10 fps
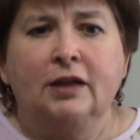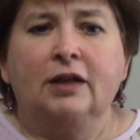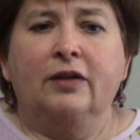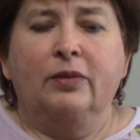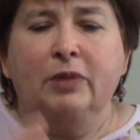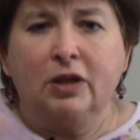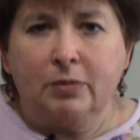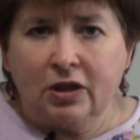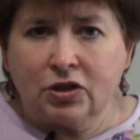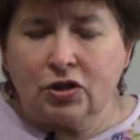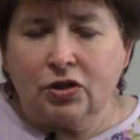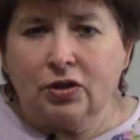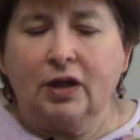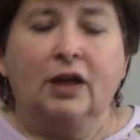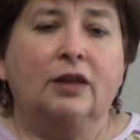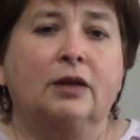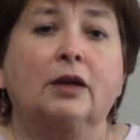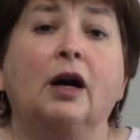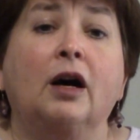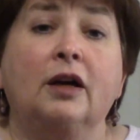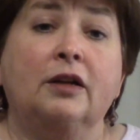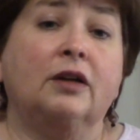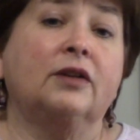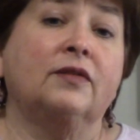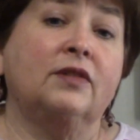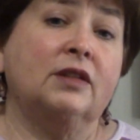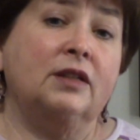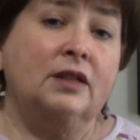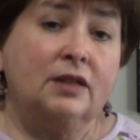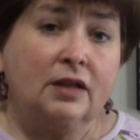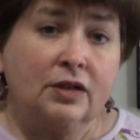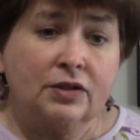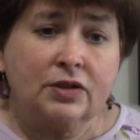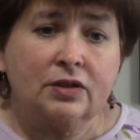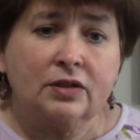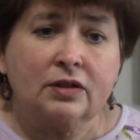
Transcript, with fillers: of the big picture and the God of the details.